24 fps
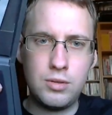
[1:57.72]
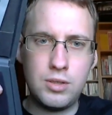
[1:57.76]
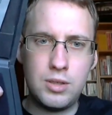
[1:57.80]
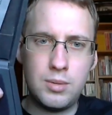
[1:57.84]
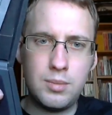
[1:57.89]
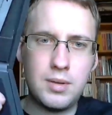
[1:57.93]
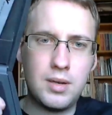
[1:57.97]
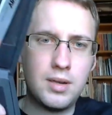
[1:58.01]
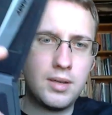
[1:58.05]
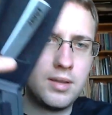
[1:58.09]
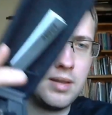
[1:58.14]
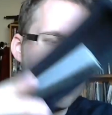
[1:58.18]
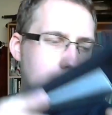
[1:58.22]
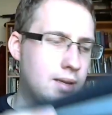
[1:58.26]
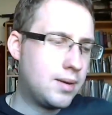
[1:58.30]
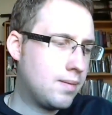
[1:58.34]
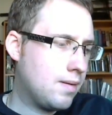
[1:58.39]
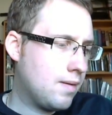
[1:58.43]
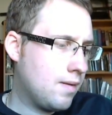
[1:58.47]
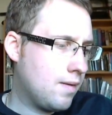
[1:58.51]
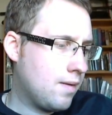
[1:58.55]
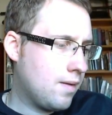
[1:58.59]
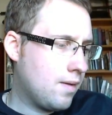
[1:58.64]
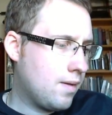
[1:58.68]
something like that.
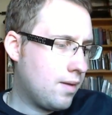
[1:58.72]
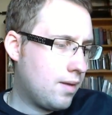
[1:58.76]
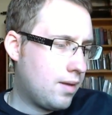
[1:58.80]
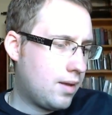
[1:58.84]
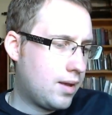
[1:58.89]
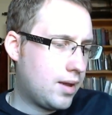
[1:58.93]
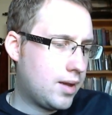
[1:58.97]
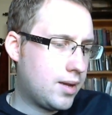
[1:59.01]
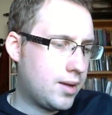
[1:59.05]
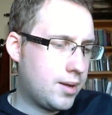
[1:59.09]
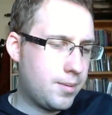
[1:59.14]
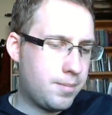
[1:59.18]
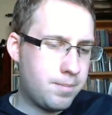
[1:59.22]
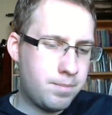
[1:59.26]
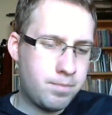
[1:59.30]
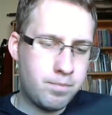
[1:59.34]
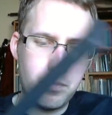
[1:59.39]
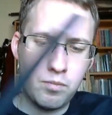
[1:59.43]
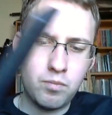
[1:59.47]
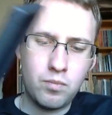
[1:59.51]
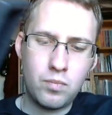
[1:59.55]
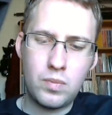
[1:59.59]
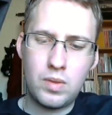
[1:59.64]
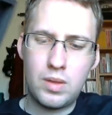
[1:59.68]
Um,
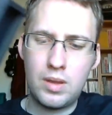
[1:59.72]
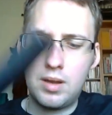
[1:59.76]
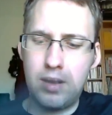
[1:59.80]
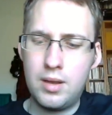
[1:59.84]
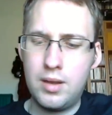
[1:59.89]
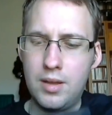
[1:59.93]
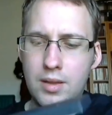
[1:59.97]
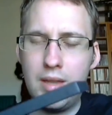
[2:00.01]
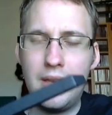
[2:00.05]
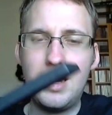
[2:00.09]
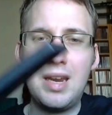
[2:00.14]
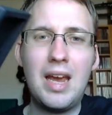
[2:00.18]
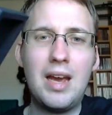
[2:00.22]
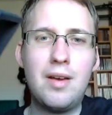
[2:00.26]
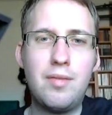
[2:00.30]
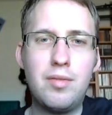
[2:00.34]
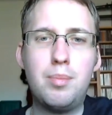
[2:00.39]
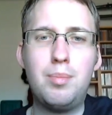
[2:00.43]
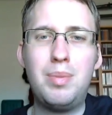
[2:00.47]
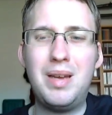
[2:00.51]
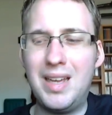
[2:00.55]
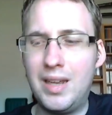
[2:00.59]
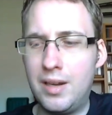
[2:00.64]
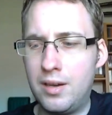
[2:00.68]
then you have the
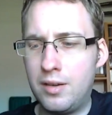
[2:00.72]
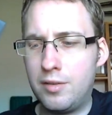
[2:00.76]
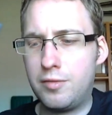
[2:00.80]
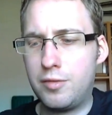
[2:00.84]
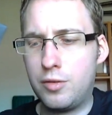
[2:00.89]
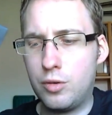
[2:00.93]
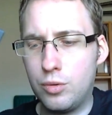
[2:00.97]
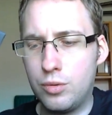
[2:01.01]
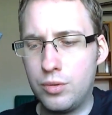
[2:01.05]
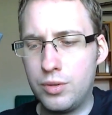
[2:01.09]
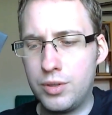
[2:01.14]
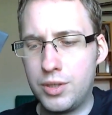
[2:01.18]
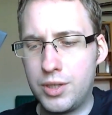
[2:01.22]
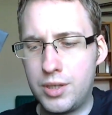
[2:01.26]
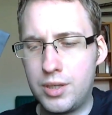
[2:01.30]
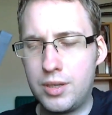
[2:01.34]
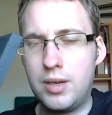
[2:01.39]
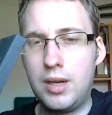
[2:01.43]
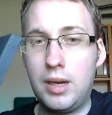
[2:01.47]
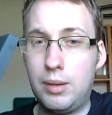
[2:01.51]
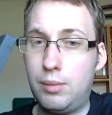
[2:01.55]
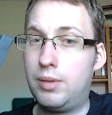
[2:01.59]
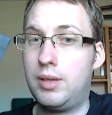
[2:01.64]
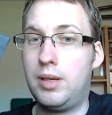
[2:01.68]
pen, of course.
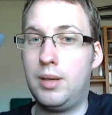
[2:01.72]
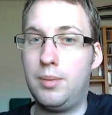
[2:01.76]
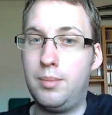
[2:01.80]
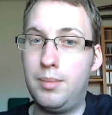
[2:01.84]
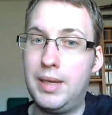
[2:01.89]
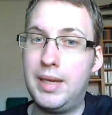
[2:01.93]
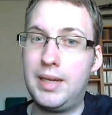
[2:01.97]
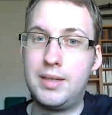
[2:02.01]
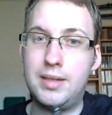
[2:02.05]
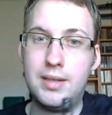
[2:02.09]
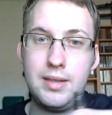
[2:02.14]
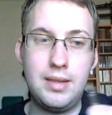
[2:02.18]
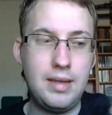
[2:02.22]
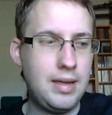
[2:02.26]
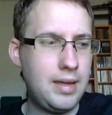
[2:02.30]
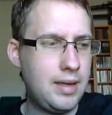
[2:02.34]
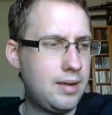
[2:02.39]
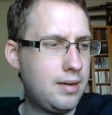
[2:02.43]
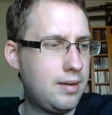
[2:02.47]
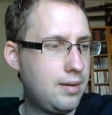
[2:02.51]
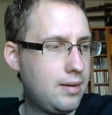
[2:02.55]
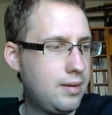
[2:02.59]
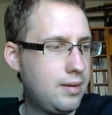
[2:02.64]
We'll come back to that